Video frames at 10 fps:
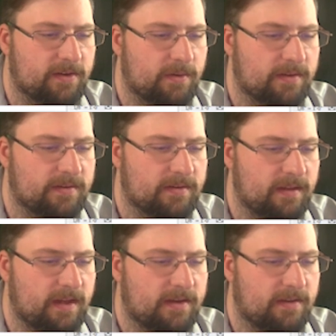go and
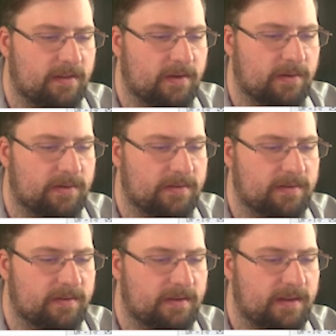select
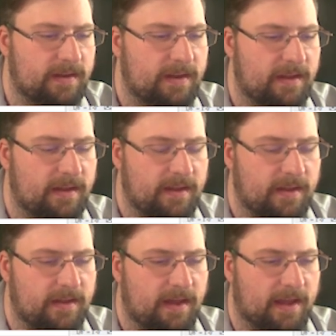those,
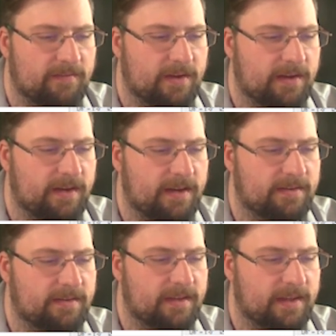I can very
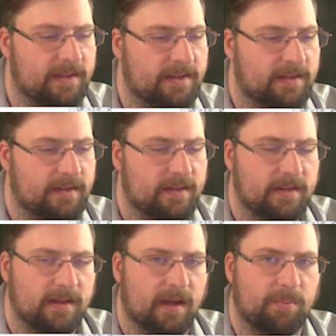easily
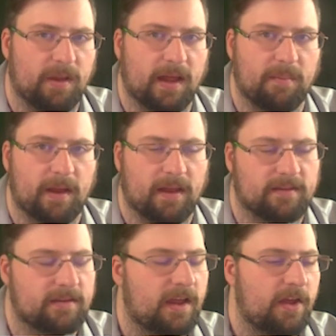apply a
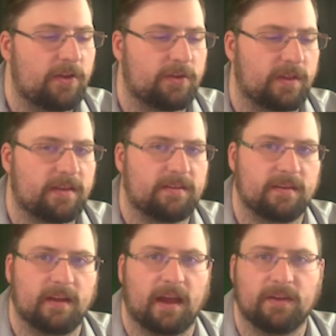mass. So this
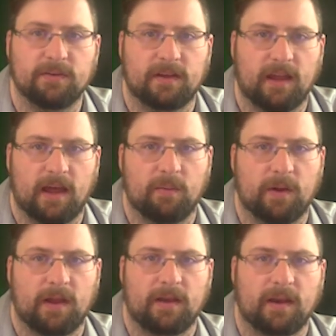I use a lot
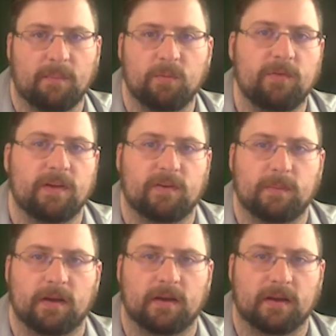when I'm moving
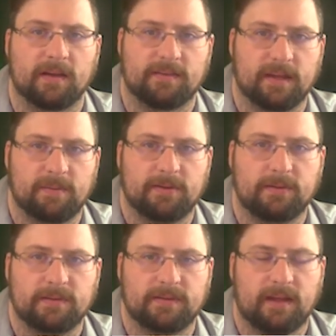from a
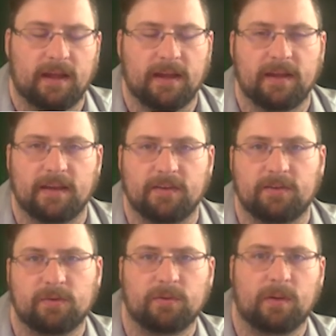conceptual design
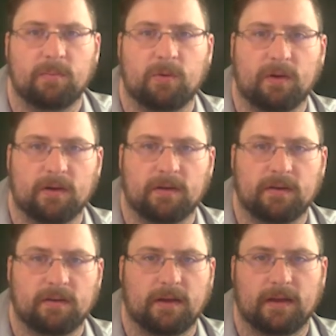into a more
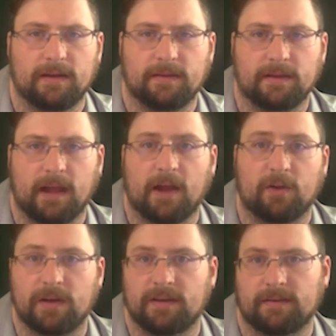
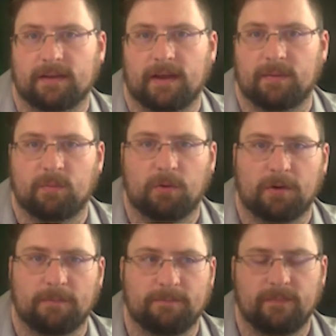concrete design, a
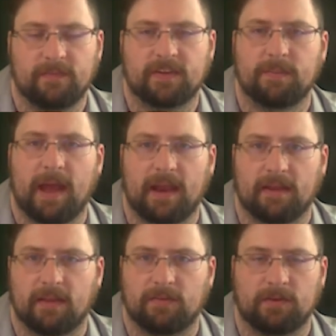more
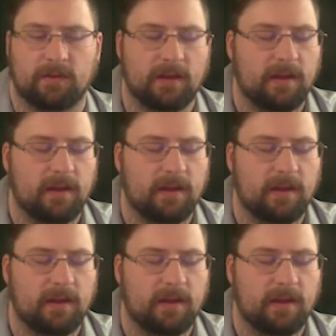schematic level